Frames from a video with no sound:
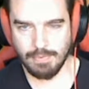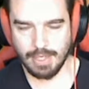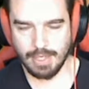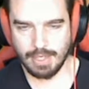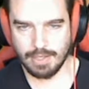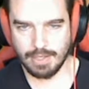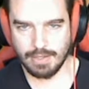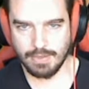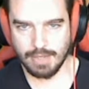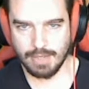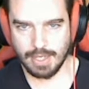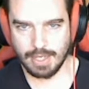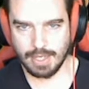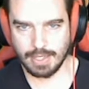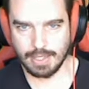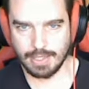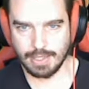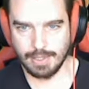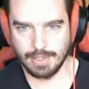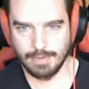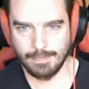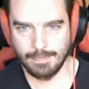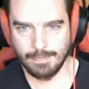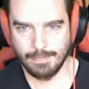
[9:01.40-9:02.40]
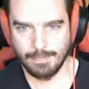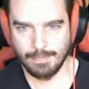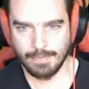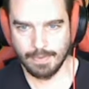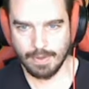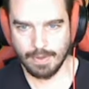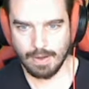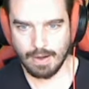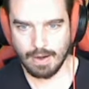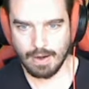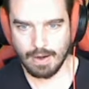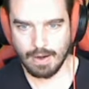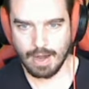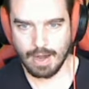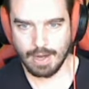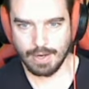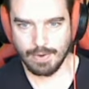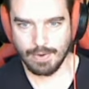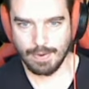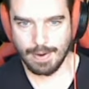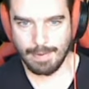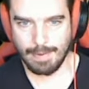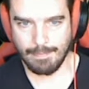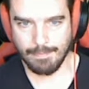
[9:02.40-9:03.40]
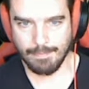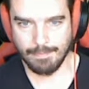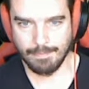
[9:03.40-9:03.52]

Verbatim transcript: Let's do this. All right, great.